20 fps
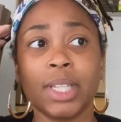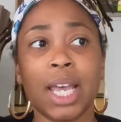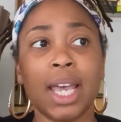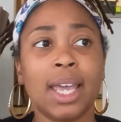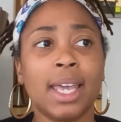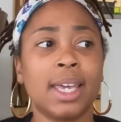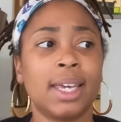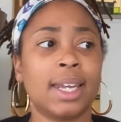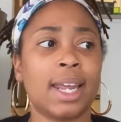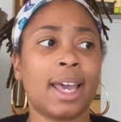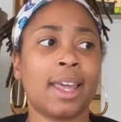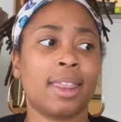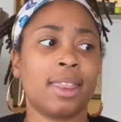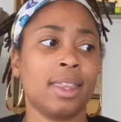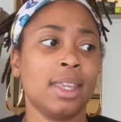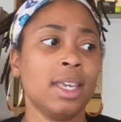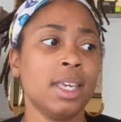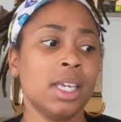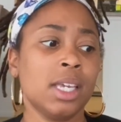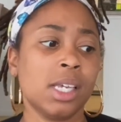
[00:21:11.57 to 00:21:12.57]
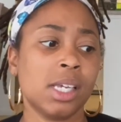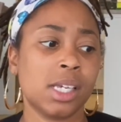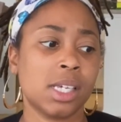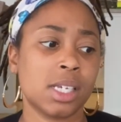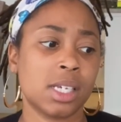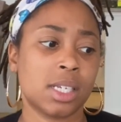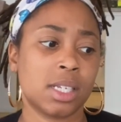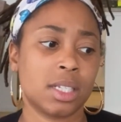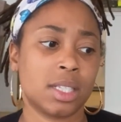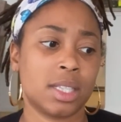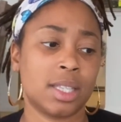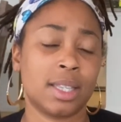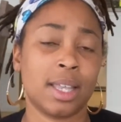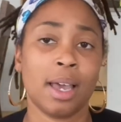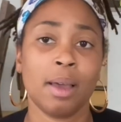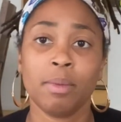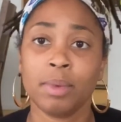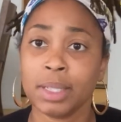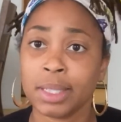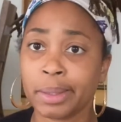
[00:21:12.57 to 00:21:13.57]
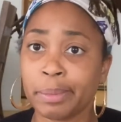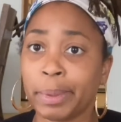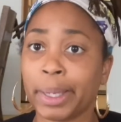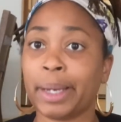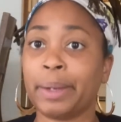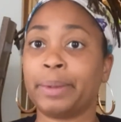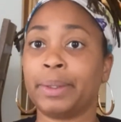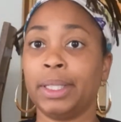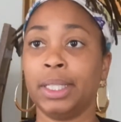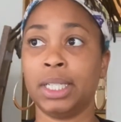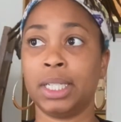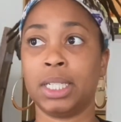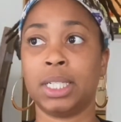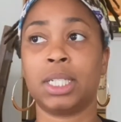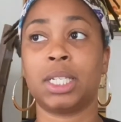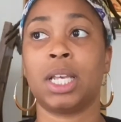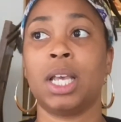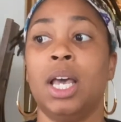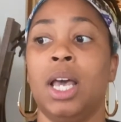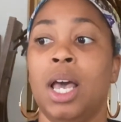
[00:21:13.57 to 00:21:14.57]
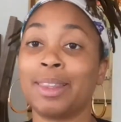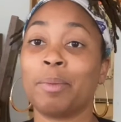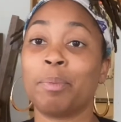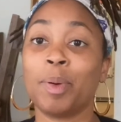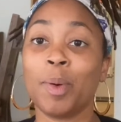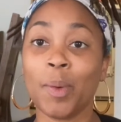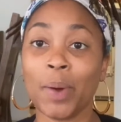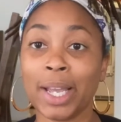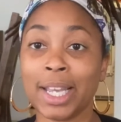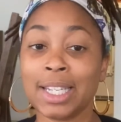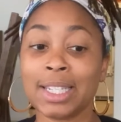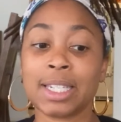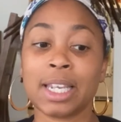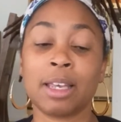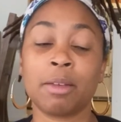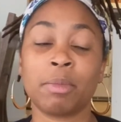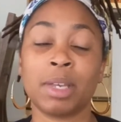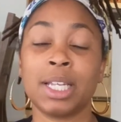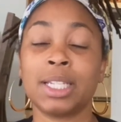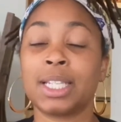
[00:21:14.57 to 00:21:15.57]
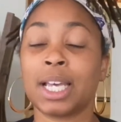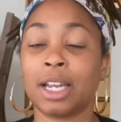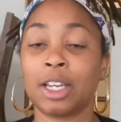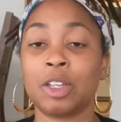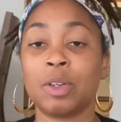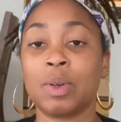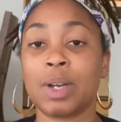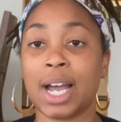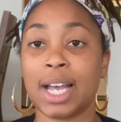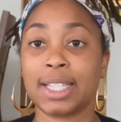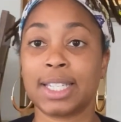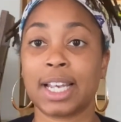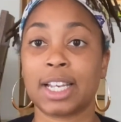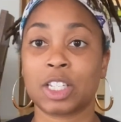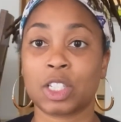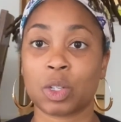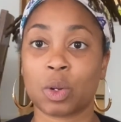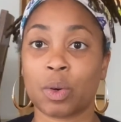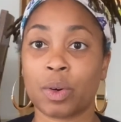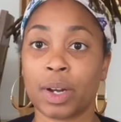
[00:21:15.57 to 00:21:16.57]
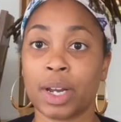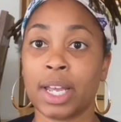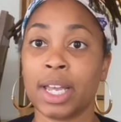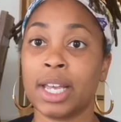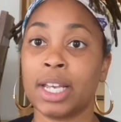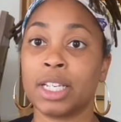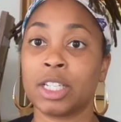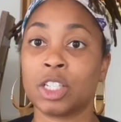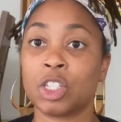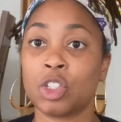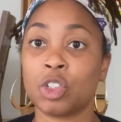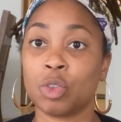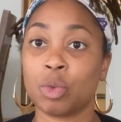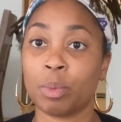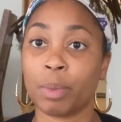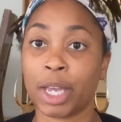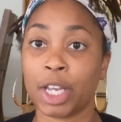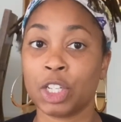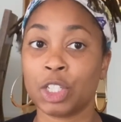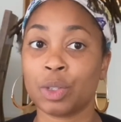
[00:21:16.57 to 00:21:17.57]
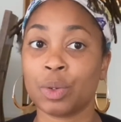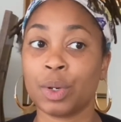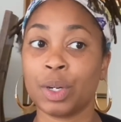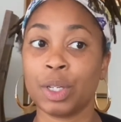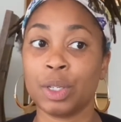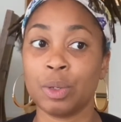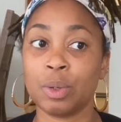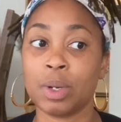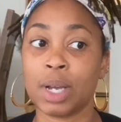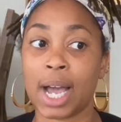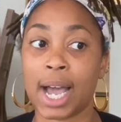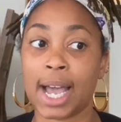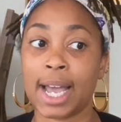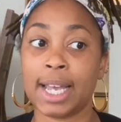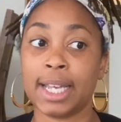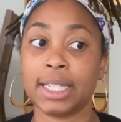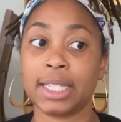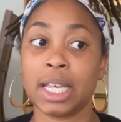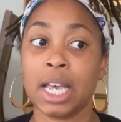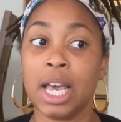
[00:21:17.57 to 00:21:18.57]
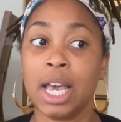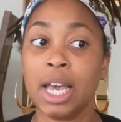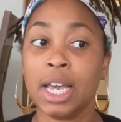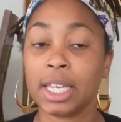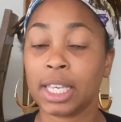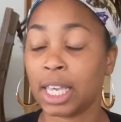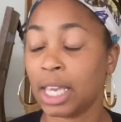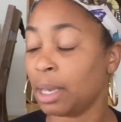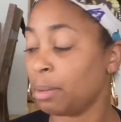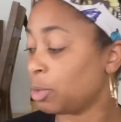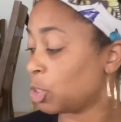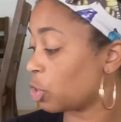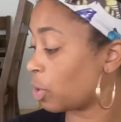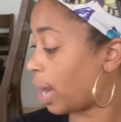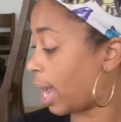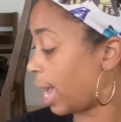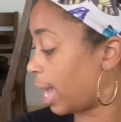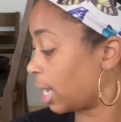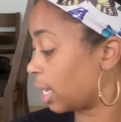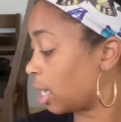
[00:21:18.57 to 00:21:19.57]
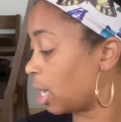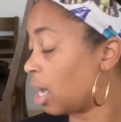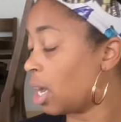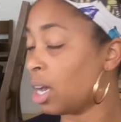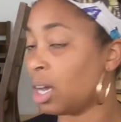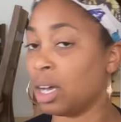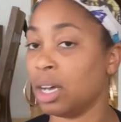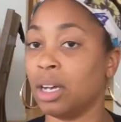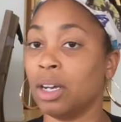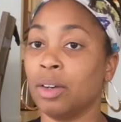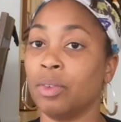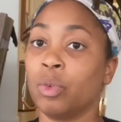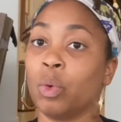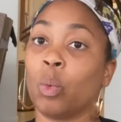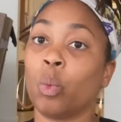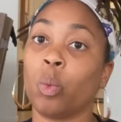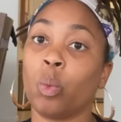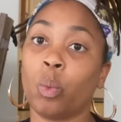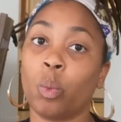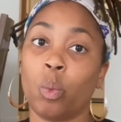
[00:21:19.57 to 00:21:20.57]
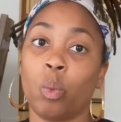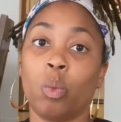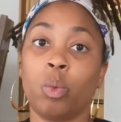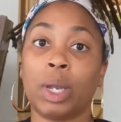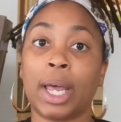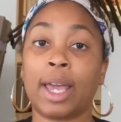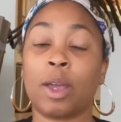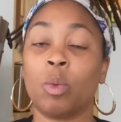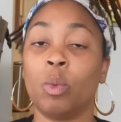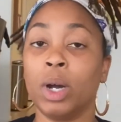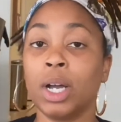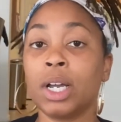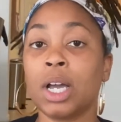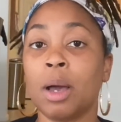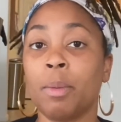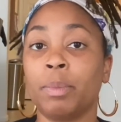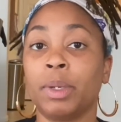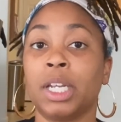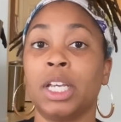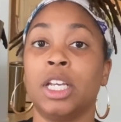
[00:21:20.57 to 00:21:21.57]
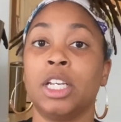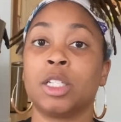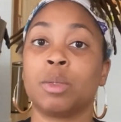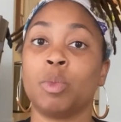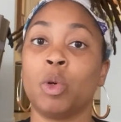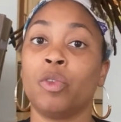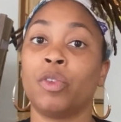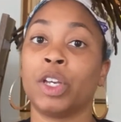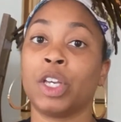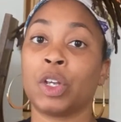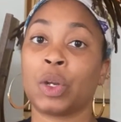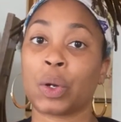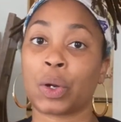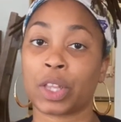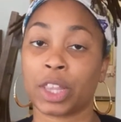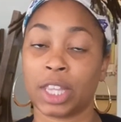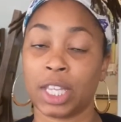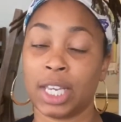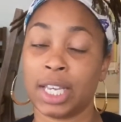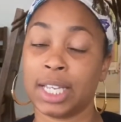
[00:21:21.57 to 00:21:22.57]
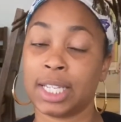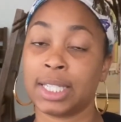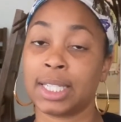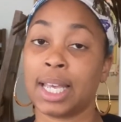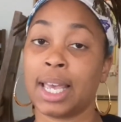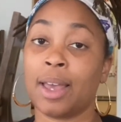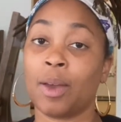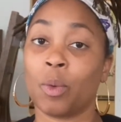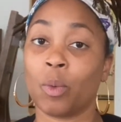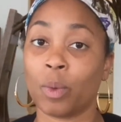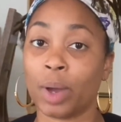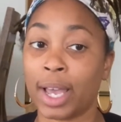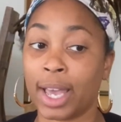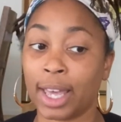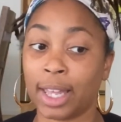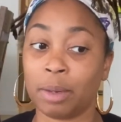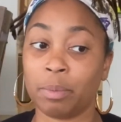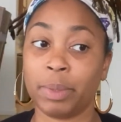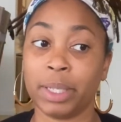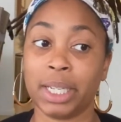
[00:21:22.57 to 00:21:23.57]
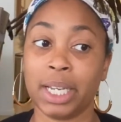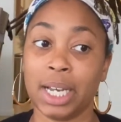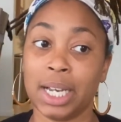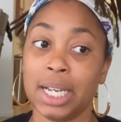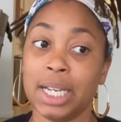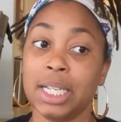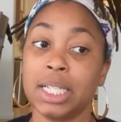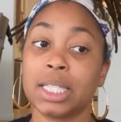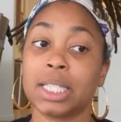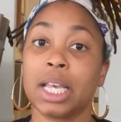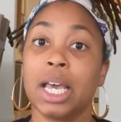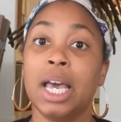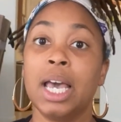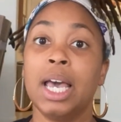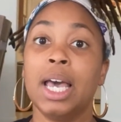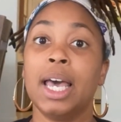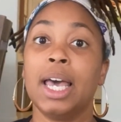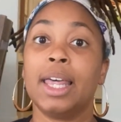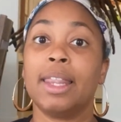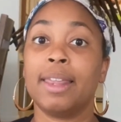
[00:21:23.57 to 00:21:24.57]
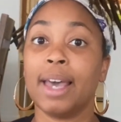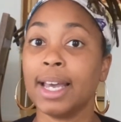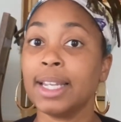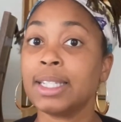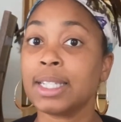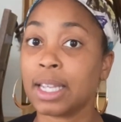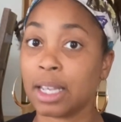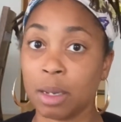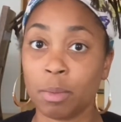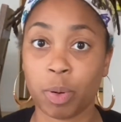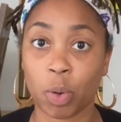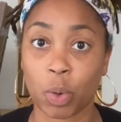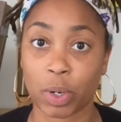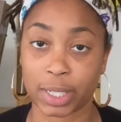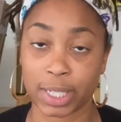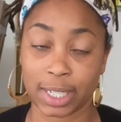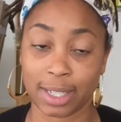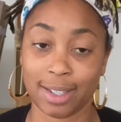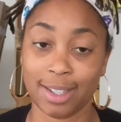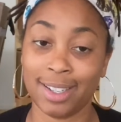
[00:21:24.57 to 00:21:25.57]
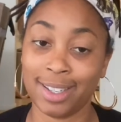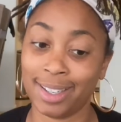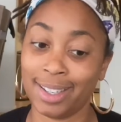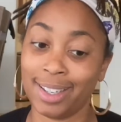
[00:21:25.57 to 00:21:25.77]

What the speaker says: And I think that was about it. The point in me telling you guys that story is to make sure you guys keep track of like what company is moving your things and when, because that's important.